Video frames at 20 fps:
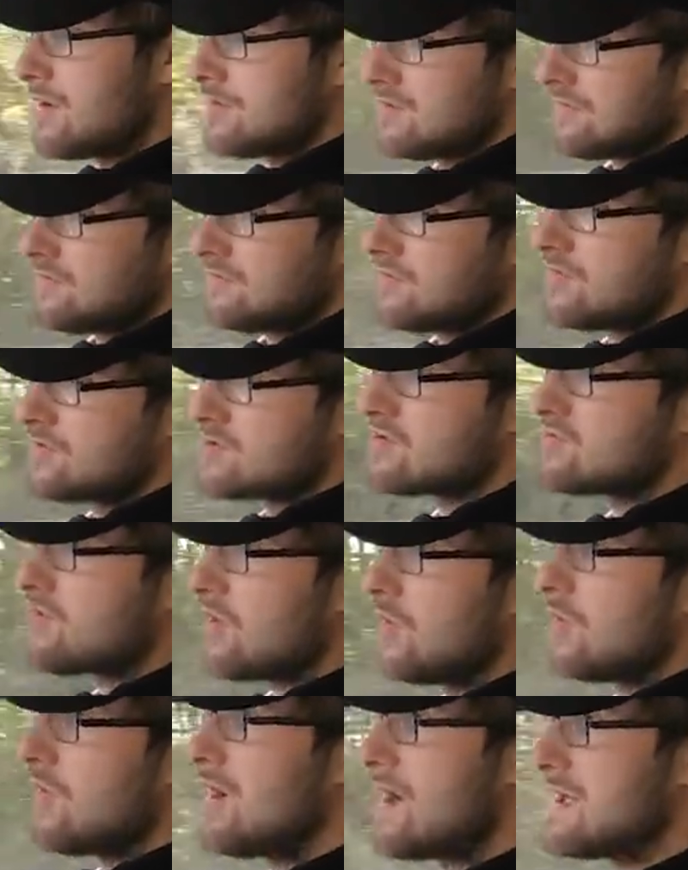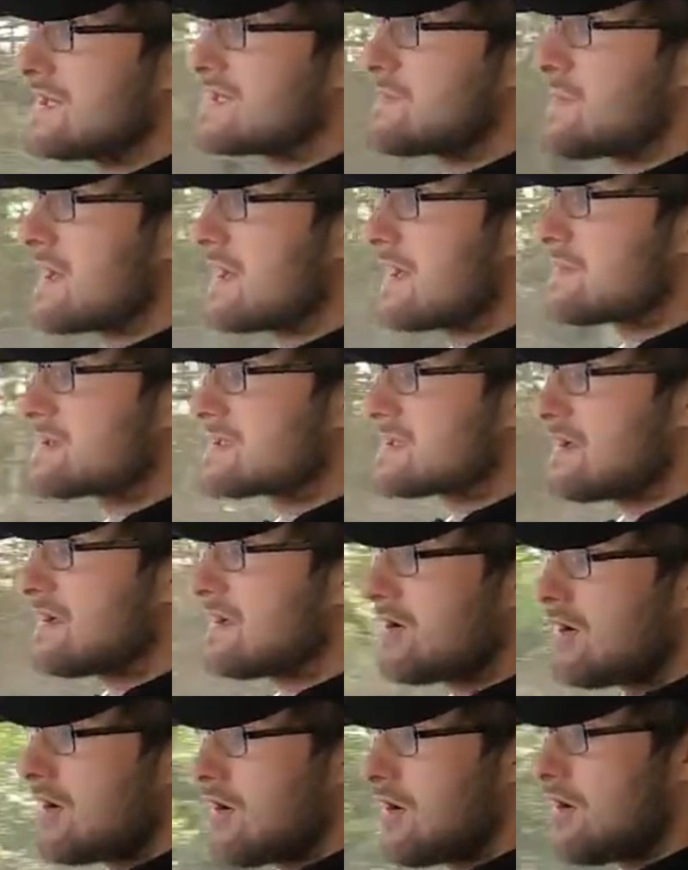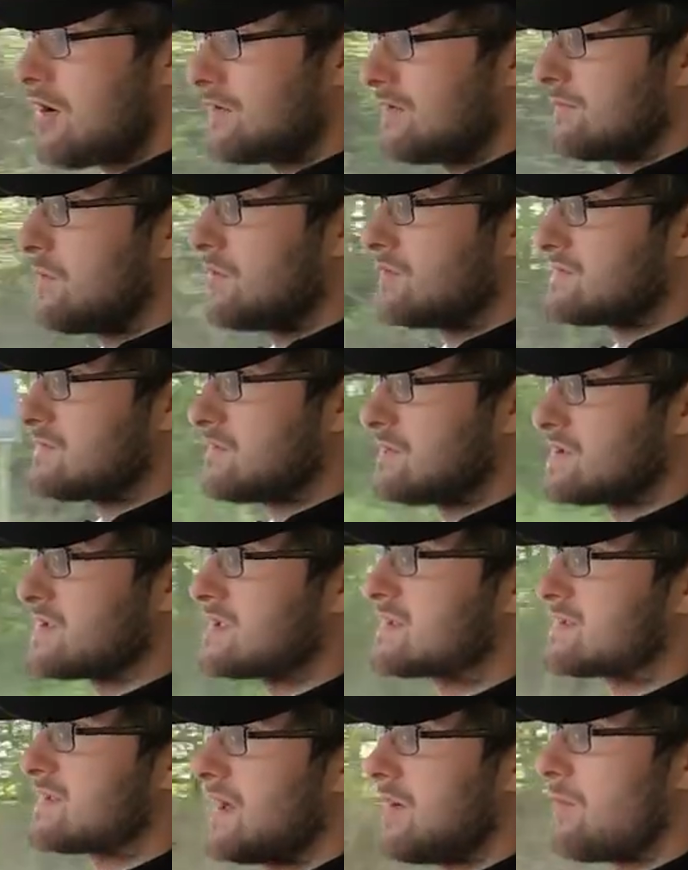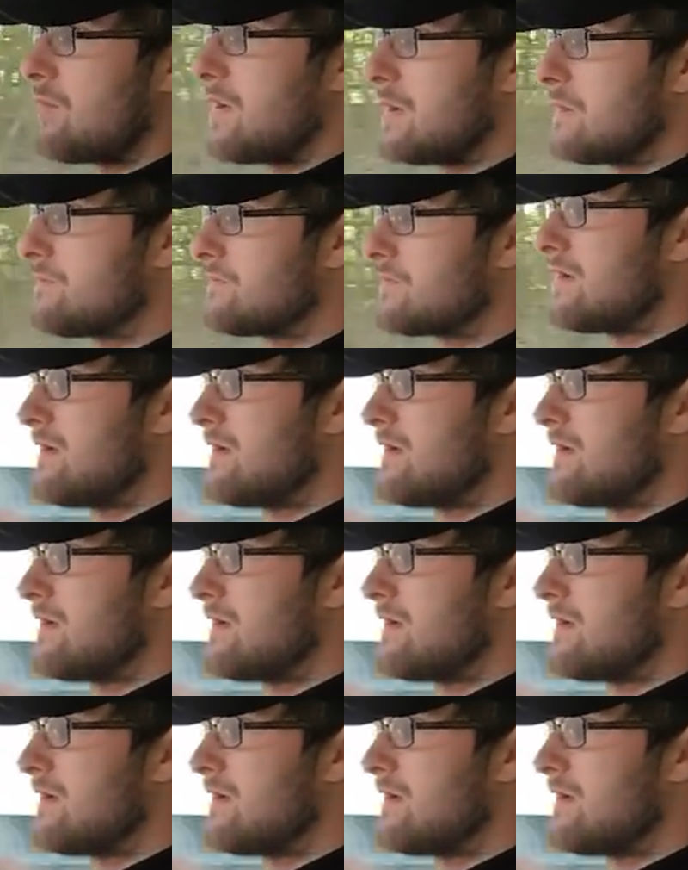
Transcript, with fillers: You have cruise control and speed limiter on the multifunction steering wheel.